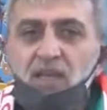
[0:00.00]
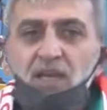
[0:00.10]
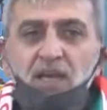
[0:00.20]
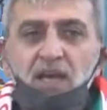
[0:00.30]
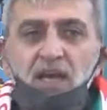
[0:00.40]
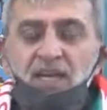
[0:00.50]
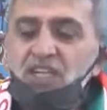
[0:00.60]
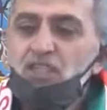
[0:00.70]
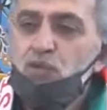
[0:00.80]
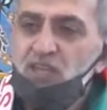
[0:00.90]
Uh,
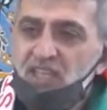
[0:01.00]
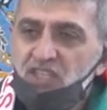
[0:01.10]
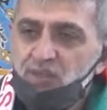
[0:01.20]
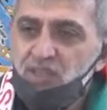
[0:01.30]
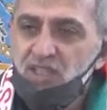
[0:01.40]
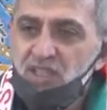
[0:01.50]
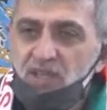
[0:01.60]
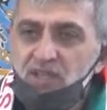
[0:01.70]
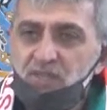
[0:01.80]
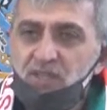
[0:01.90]
arrange with the Egyptian
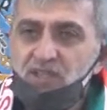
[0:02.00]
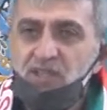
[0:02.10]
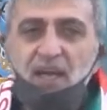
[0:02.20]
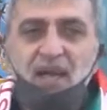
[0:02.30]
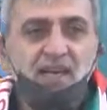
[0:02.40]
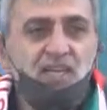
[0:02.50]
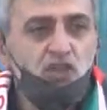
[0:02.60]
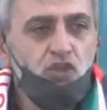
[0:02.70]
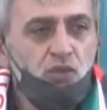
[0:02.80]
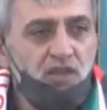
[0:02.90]
government,
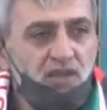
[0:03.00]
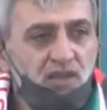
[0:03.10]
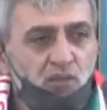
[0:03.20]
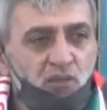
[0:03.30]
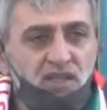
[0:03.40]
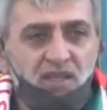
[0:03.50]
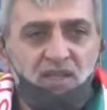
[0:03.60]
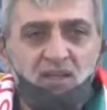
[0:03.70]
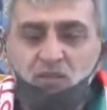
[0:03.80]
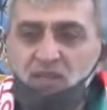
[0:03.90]
arrange with the, with,
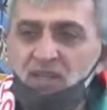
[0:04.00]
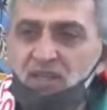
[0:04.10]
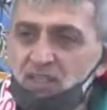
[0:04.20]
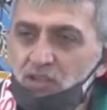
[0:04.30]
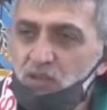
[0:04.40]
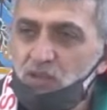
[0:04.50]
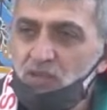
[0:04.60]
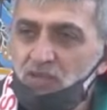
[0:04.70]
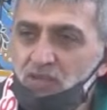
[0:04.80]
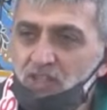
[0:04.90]
the, with the Red
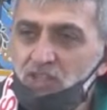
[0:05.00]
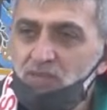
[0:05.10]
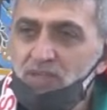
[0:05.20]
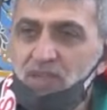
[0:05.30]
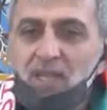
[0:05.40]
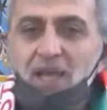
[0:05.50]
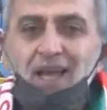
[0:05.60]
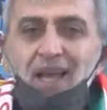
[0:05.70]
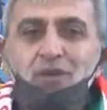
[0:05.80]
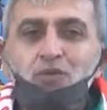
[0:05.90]
Cross of Egypt,
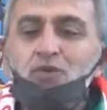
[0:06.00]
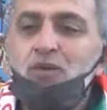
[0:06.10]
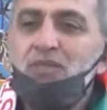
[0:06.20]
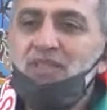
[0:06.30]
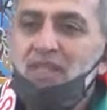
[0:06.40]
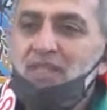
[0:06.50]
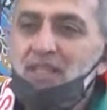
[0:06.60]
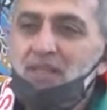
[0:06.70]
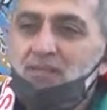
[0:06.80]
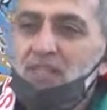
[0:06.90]
and we will be
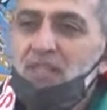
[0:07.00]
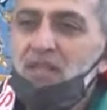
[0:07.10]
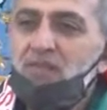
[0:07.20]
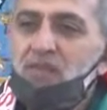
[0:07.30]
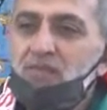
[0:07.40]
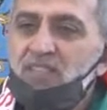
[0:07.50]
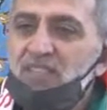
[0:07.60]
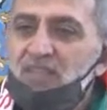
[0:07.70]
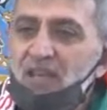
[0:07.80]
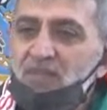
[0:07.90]
taking the medical from the
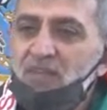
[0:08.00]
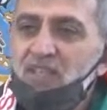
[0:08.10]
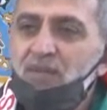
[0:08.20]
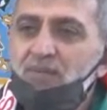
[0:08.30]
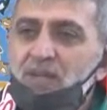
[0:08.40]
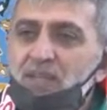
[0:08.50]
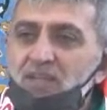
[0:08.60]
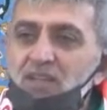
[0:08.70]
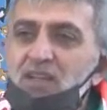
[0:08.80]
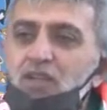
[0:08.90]
South African
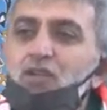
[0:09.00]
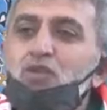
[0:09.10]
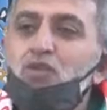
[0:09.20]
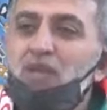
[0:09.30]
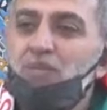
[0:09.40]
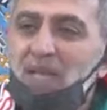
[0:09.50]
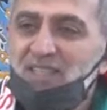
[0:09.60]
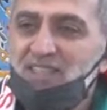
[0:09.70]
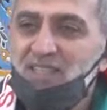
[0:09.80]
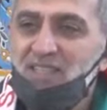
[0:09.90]
brother to the
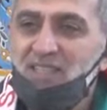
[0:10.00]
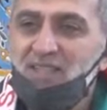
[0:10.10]
Palestinian